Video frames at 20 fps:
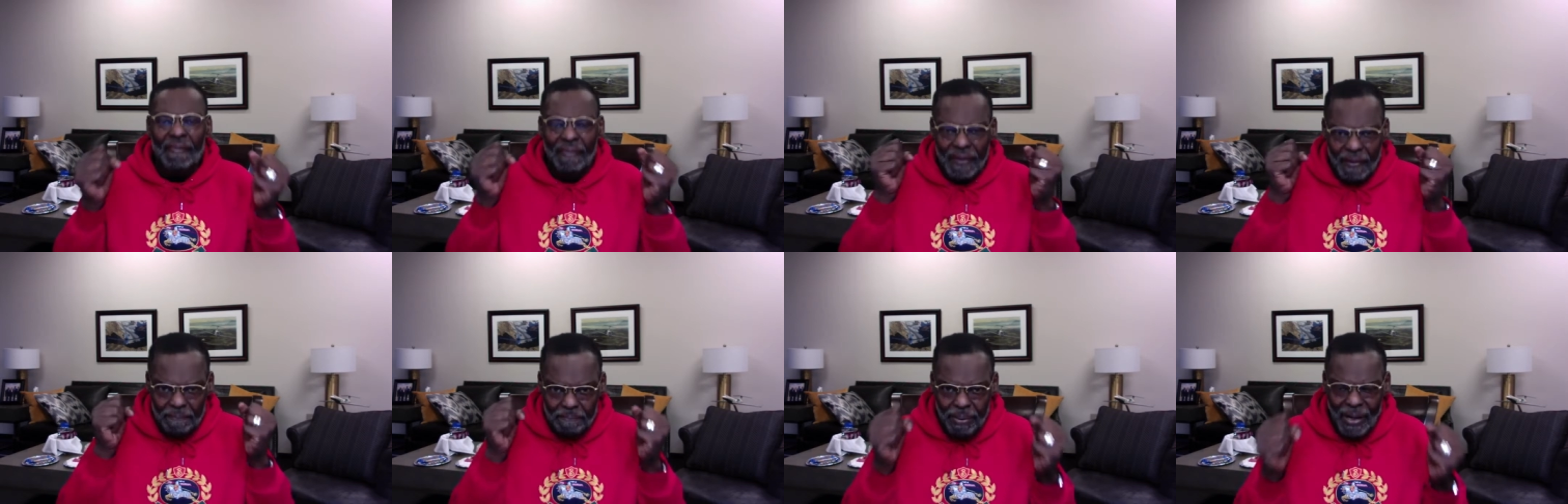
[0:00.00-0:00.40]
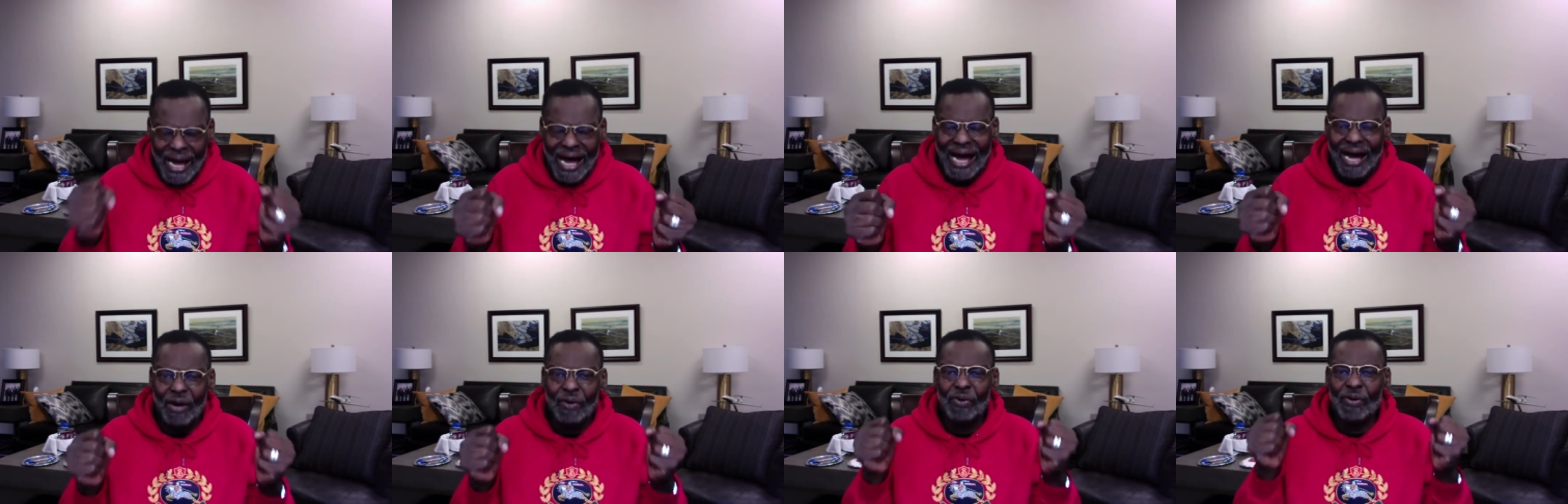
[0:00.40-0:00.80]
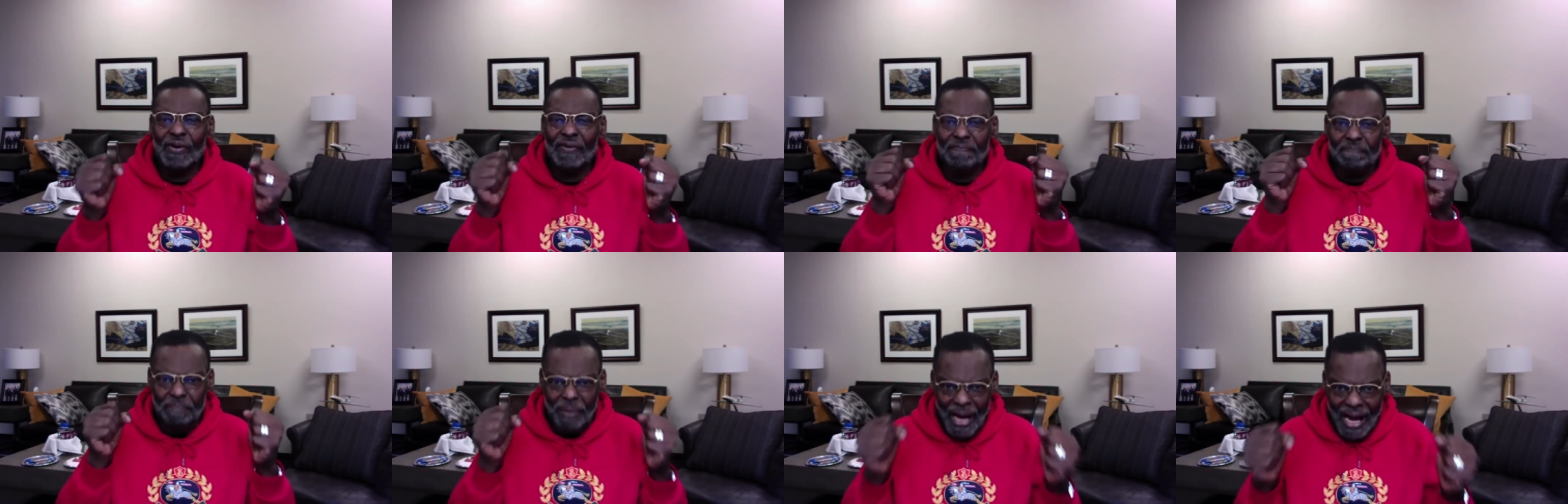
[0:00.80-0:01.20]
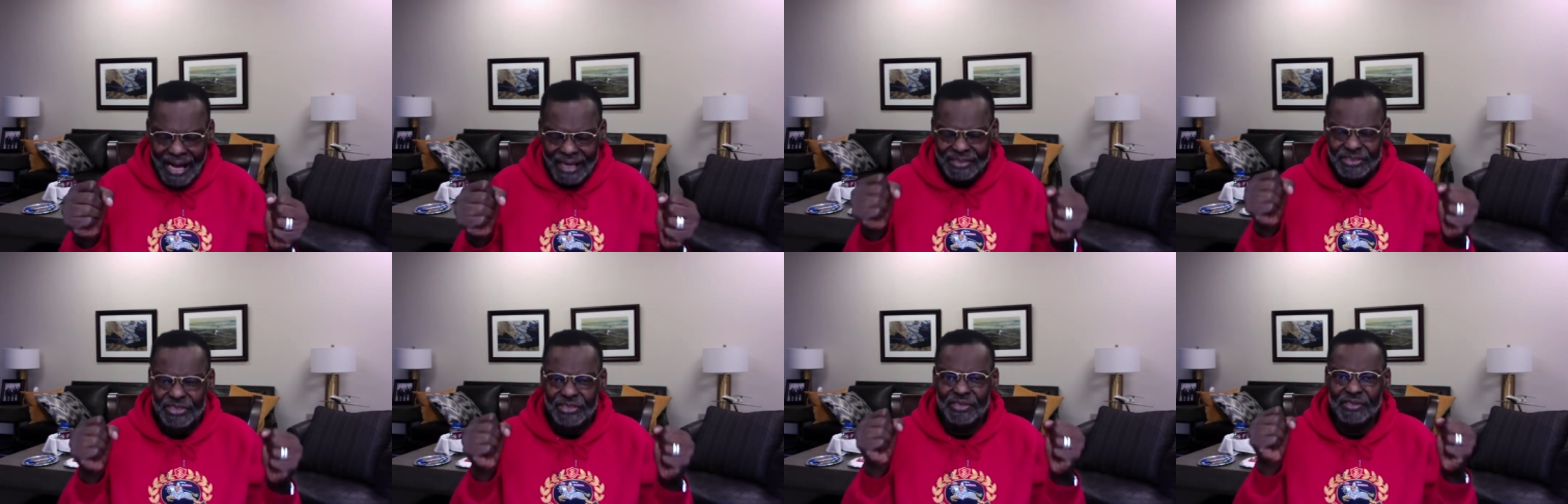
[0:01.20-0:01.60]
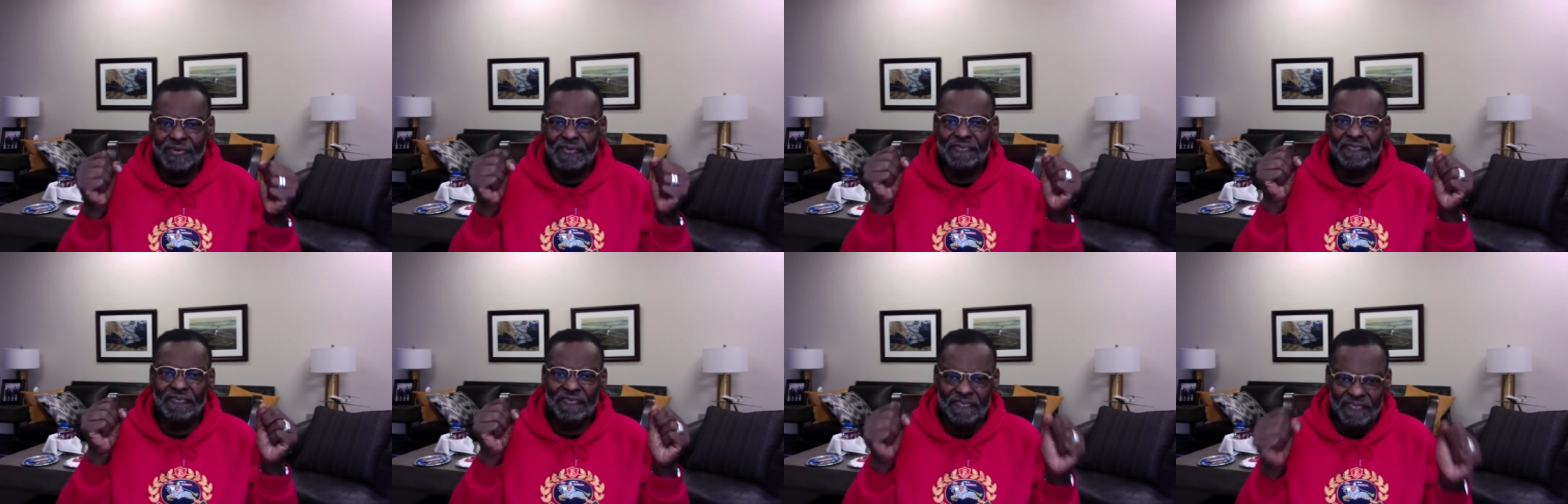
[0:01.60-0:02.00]
the power of
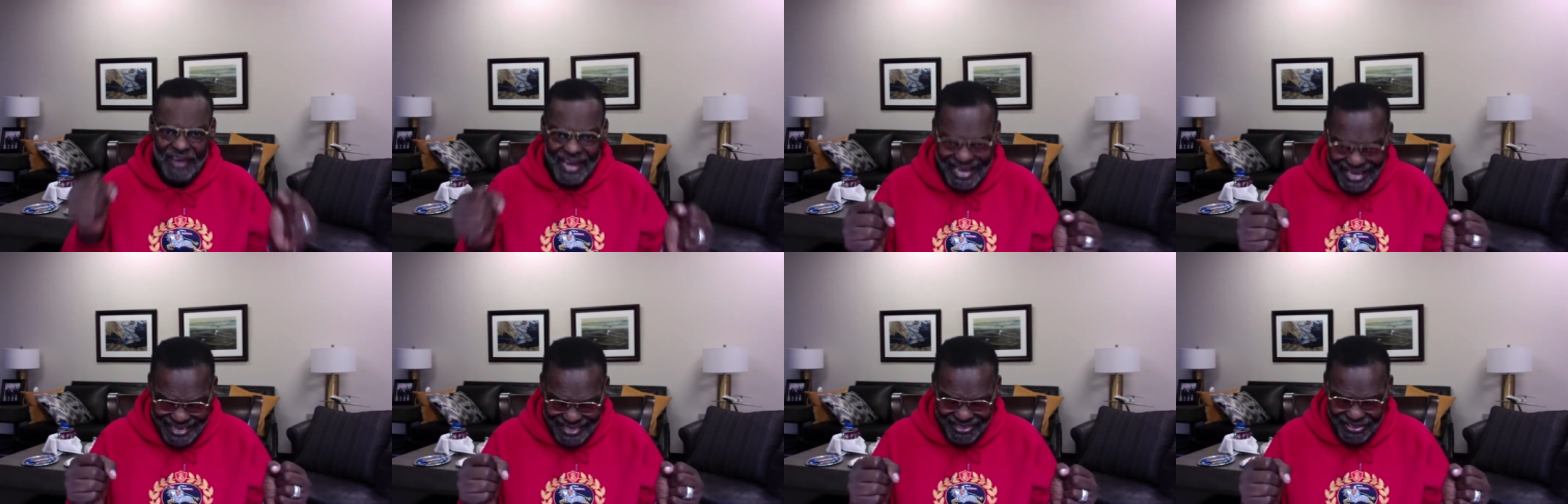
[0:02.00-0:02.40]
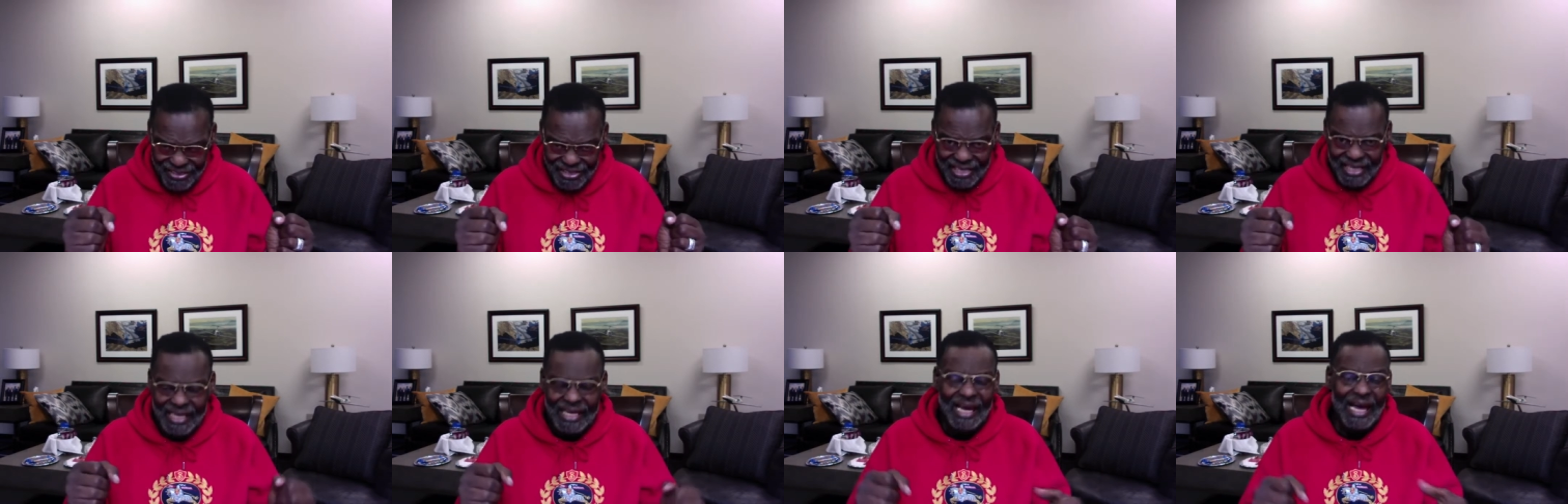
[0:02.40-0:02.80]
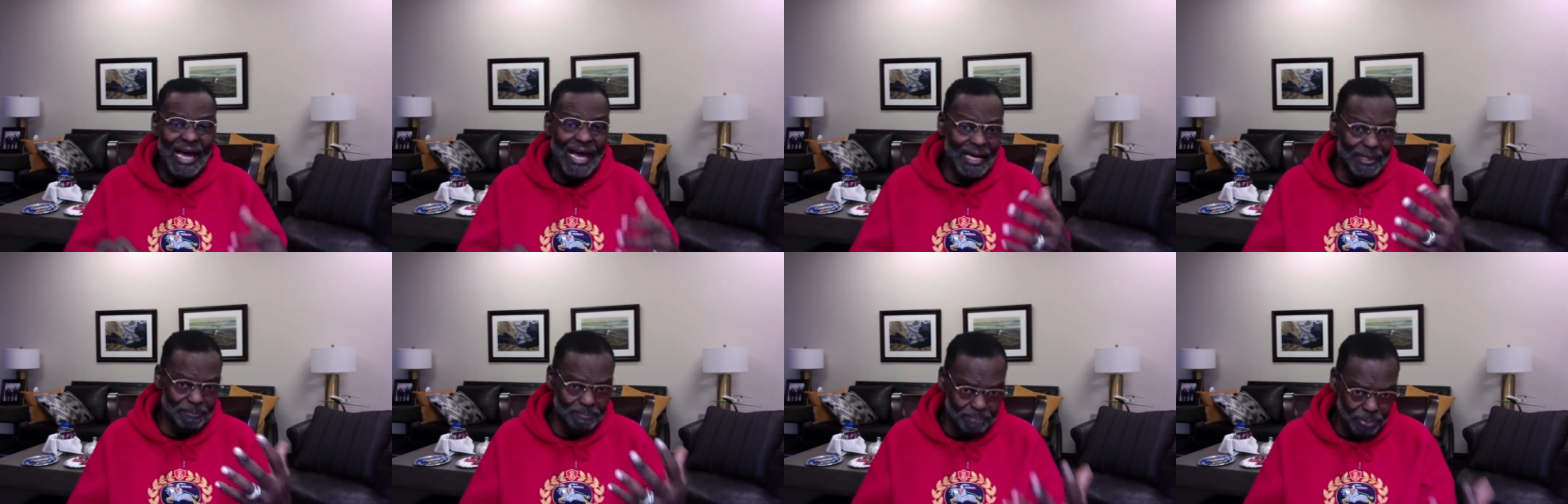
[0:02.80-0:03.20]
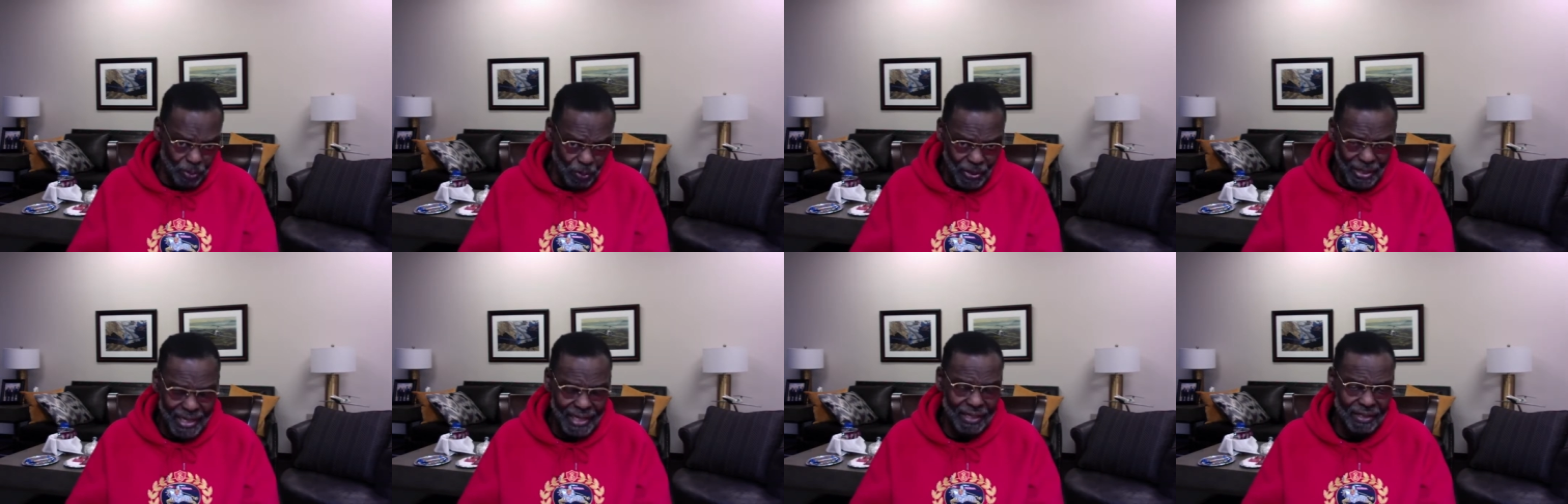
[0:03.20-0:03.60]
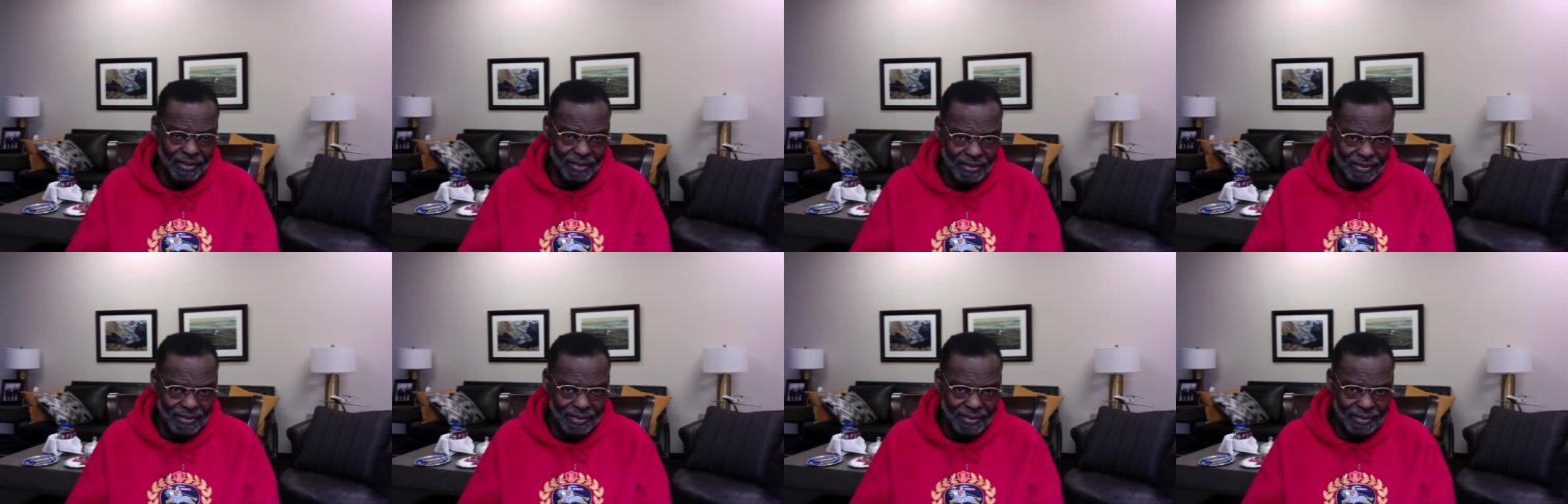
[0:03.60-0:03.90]
positive faith and prayer.